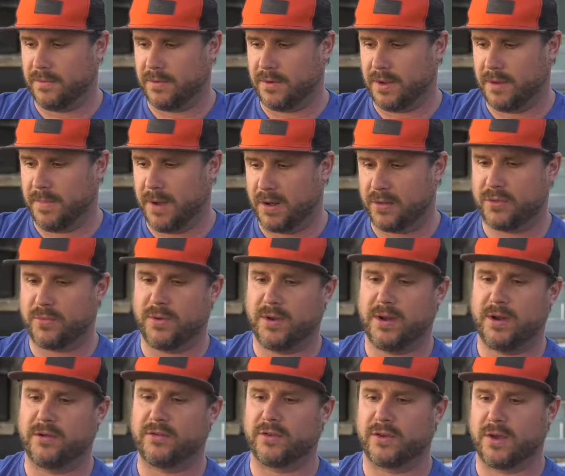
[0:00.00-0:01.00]
about 3
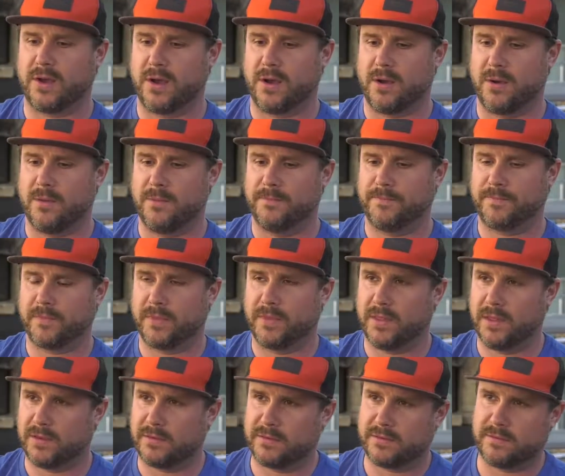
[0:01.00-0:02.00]
years ago,
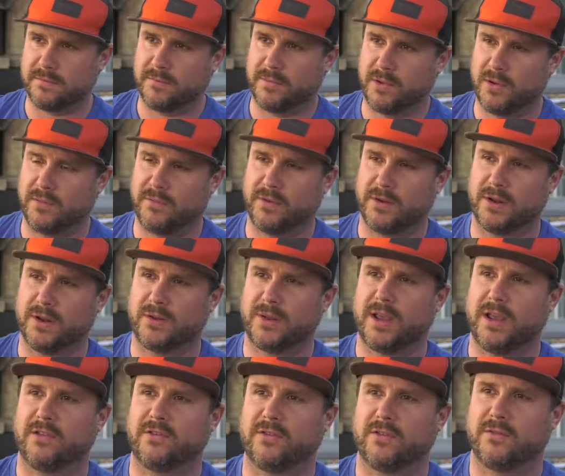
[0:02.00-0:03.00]
this beautiful
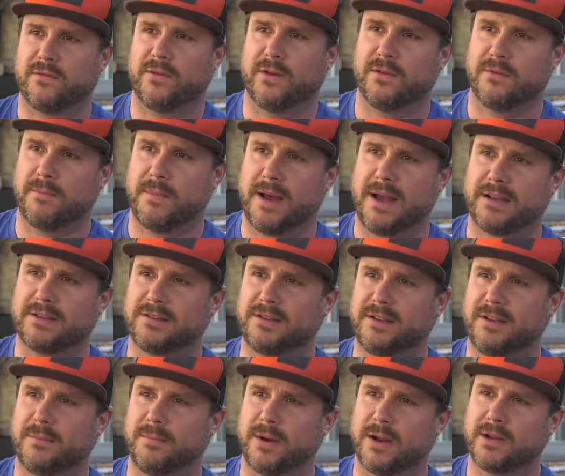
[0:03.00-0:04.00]
location of
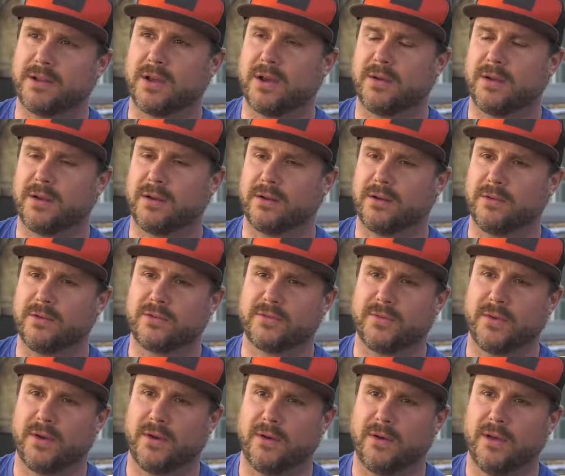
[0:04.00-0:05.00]
Moxie Bread Co. here in
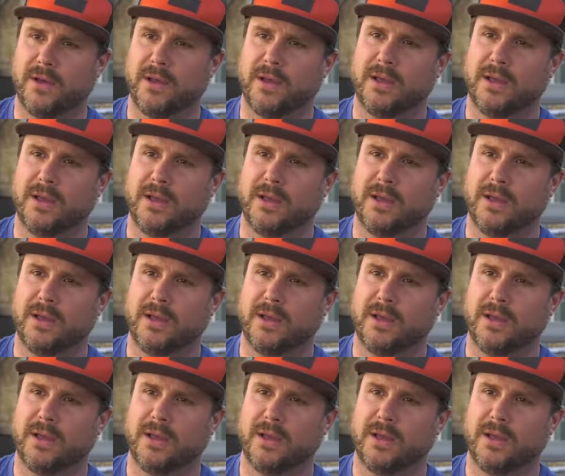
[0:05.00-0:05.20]
Louisville